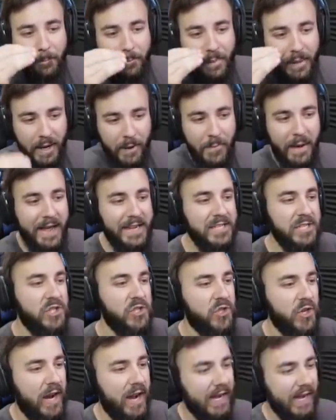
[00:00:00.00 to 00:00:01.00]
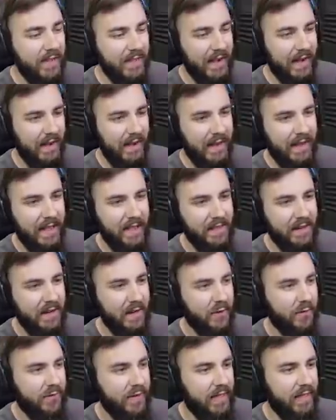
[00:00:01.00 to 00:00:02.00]
But I might just try and get that other
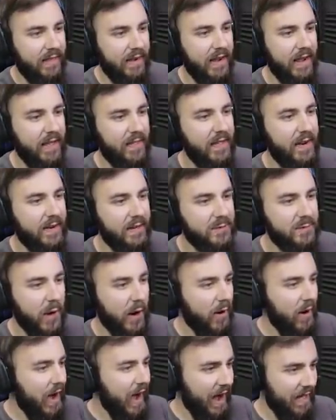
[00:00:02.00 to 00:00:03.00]
little fella down there as well.